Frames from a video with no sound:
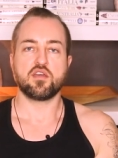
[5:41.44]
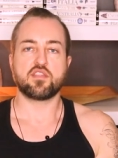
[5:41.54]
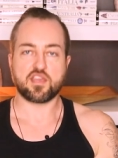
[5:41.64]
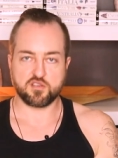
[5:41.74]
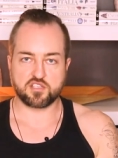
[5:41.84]

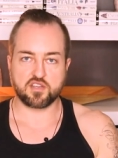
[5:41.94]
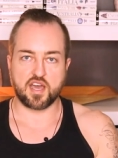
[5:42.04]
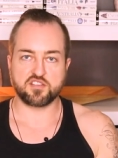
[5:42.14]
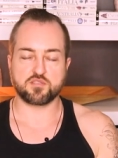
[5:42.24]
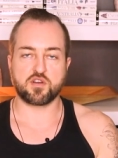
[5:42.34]
Thank you
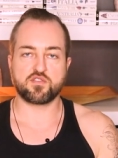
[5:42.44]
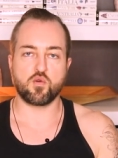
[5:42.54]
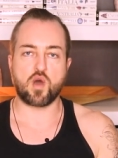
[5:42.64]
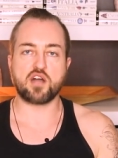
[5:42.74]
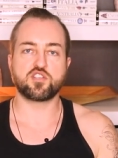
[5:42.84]
guys so much
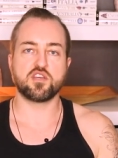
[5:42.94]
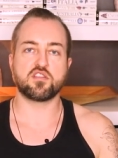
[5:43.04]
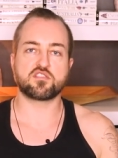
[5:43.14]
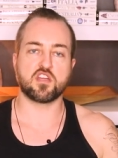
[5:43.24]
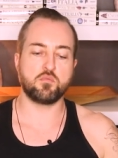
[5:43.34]
for watching.
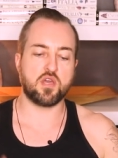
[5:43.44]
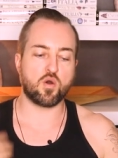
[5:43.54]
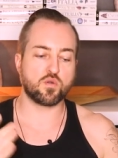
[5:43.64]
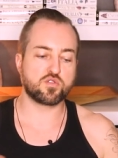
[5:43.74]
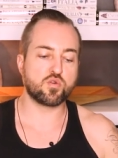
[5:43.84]
There's gonna be a
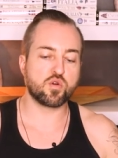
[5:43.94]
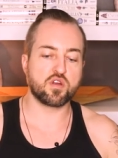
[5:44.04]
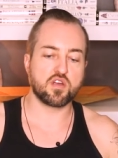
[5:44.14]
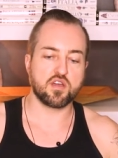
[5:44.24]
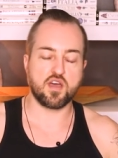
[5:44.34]
whole
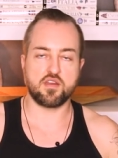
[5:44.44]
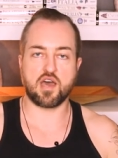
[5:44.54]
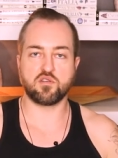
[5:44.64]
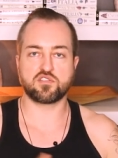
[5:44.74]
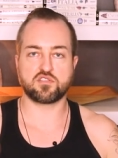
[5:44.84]
tour
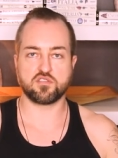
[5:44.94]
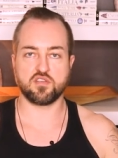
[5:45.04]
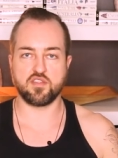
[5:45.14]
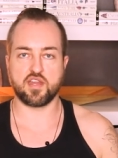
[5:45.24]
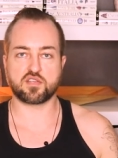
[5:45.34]

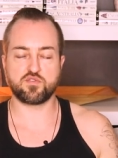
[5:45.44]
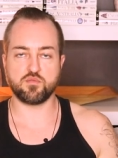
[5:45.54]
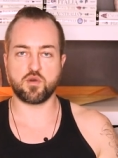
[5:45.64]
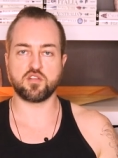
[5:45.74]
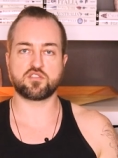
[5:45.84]
announced in the next few
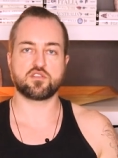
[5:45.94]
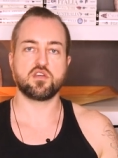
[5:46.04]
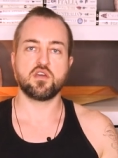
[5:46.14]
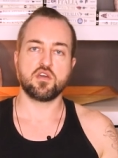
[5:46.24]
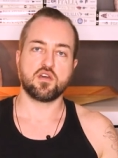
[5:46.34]
months,
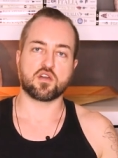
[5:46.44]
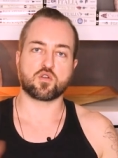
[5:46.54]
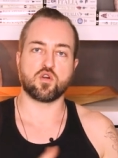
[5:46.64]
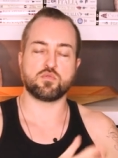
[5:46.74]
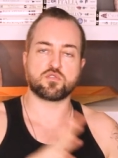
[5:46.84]
a
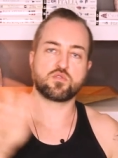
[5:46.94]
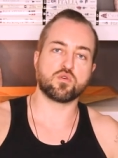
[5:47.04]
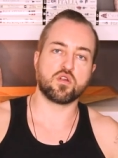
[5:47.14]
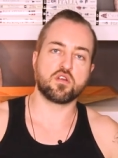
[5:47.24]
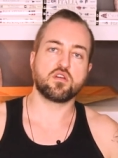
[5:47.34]
global
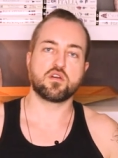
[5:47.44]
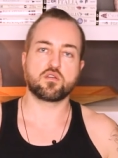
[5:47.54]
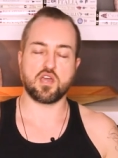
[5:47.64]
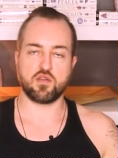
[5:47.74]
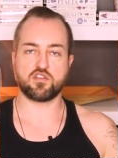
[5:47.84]
tour,
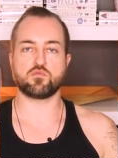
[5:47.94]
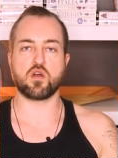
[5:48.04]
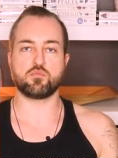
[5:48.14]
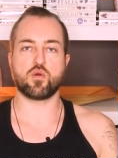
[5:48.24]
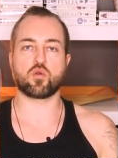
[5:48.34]
okay, to
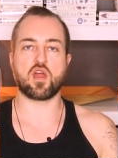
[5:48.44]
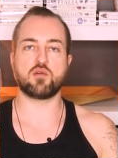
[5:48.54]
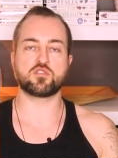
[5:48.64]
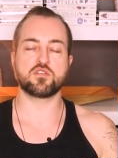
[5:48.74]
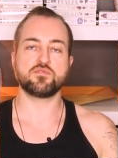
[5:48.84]
run
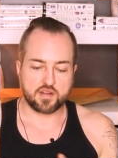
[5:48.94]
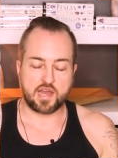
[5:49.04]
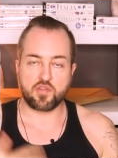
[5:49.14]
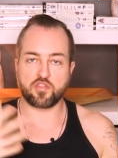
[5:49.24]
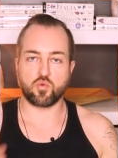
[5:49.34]
programs
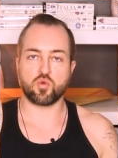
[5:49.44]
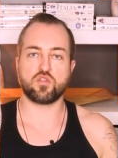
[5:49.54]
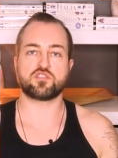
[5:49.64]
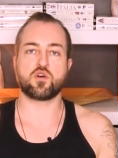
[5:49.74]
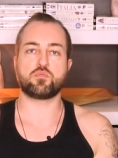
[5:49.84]
now that the
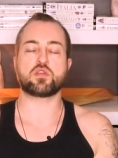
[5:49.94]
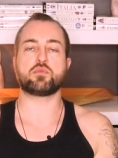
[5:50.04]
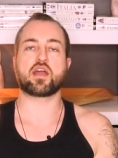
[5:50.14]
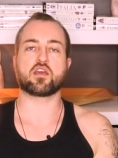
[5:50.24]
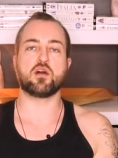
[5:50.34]
world is opening
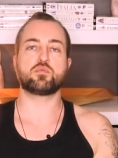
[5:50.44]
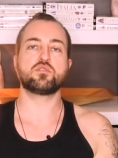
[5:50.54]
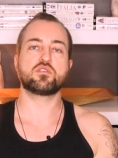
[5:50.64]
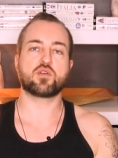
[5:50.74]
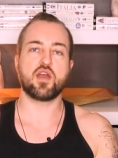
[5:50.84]
back
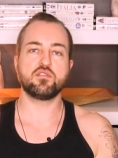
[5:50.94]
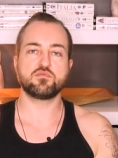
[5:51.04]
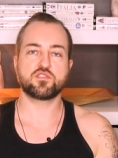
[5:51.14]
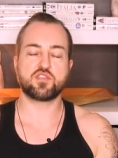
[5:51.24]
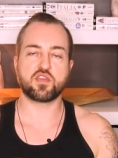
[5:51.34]
up. Okay,
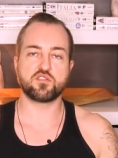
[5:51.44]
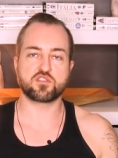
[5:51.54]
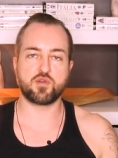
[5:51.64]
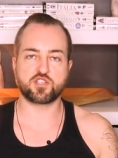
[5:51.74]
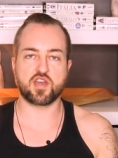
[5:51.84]
so thank you
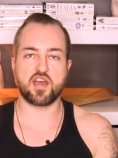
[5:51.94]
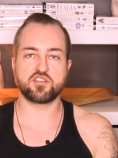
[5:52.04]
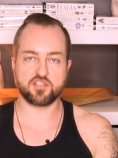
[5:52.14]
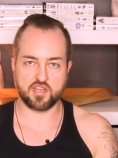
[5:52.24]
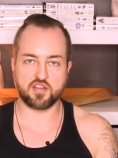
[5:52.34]
so much,
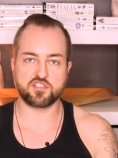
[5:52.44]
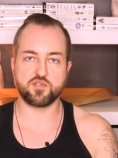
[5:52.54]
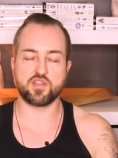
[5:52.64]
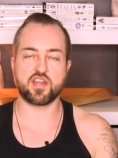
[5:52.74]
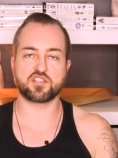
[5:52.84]
guys, and I'll see
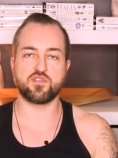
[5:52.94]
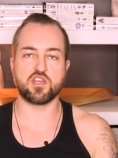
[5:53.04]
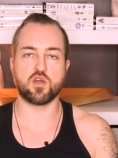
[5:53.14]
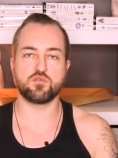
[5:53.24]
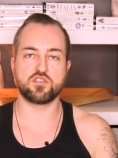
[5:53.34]
you on the next
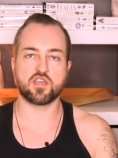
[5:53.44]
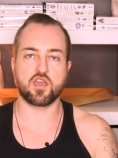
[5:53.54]
video. Take